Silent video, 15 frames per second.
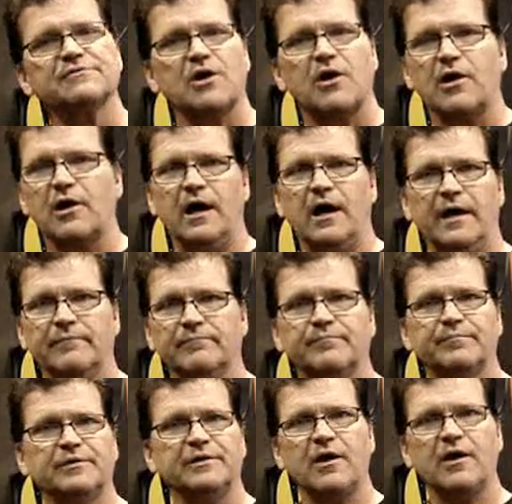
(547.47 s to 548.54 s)
argon.
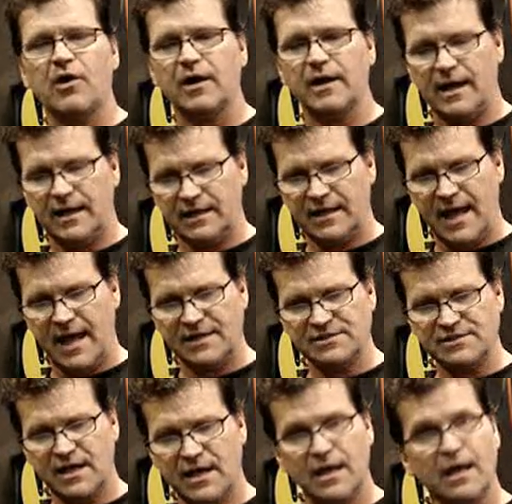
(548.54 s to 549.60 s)
Plenty of argon gas.